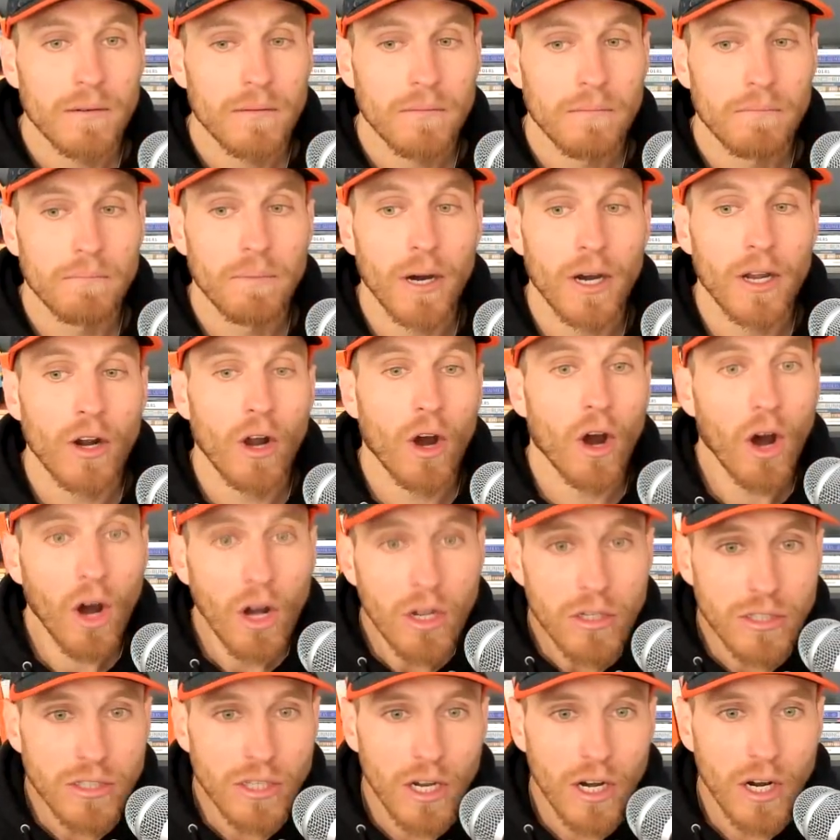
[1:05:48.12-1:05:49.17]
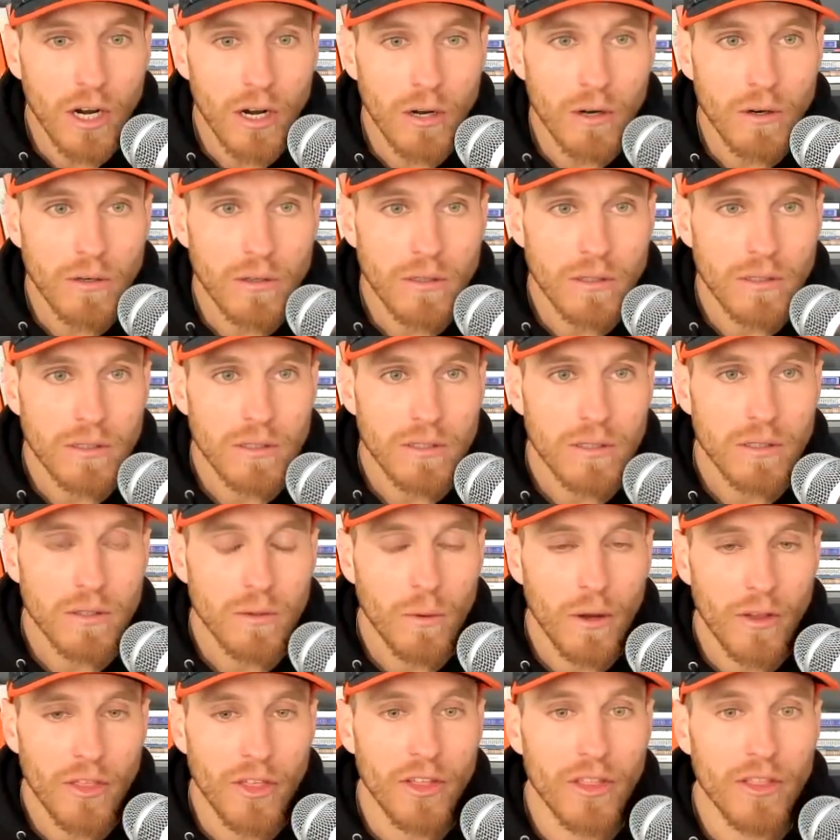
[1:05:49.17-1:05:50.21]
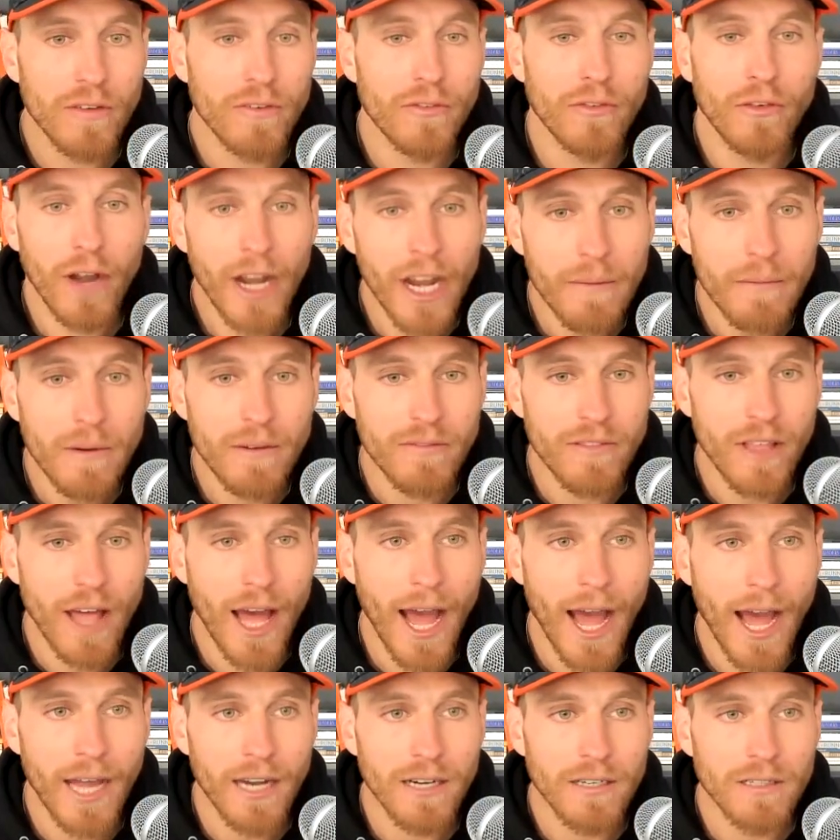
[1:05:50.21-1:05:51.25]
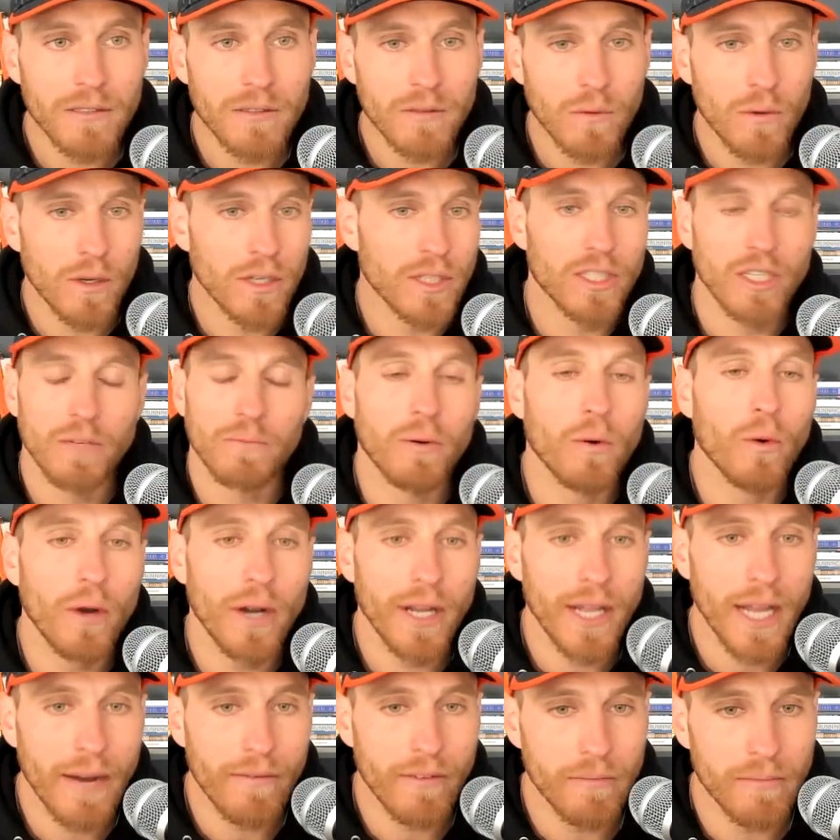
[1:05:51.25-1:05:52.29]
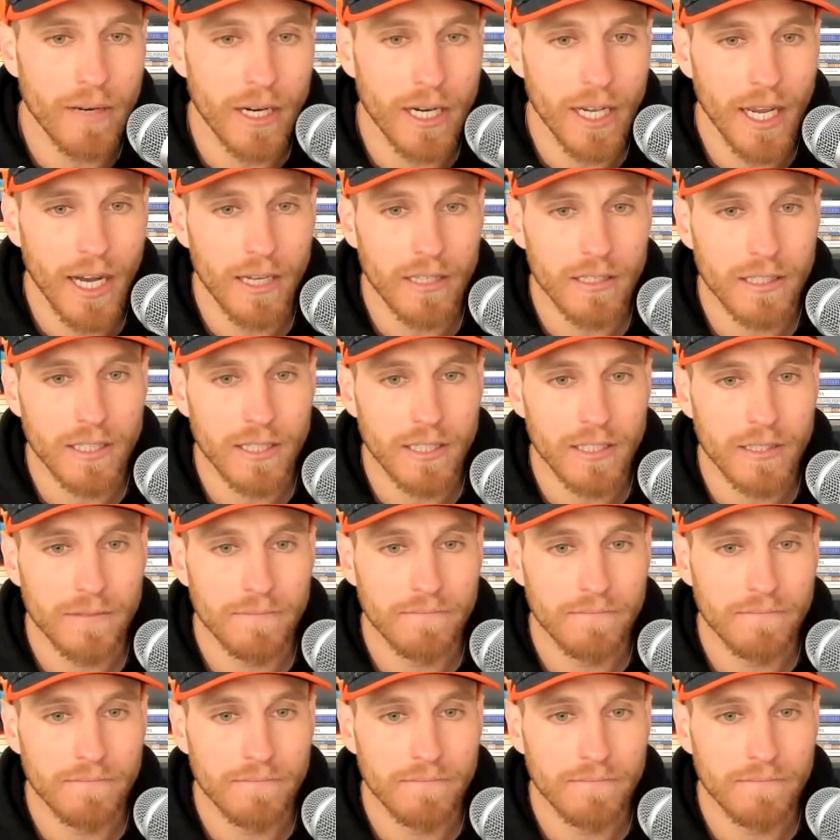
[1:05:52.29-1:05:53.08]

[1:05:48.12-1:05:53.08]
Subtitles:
but also within the frame of that was supporting everybody else.